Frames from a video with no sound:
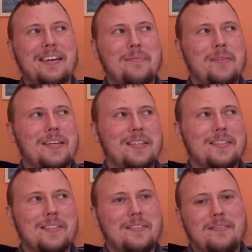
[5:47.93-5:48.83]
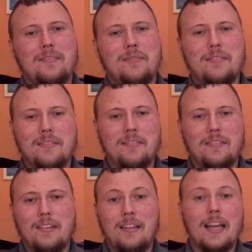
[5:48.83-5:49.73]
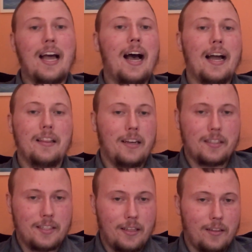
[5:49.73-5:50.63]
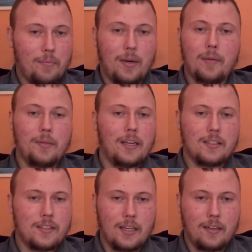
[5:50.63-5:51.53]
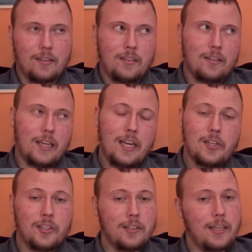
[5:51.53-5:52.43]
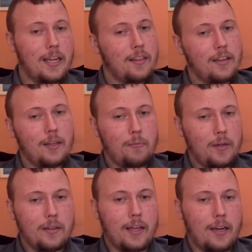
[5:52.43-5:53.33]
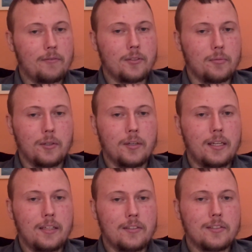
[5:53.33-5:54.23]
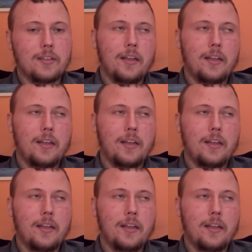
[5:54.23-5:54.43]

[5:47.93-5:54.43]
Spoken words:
because like I like salad, Mom likes salad, and occasionally Anthony will have some greens.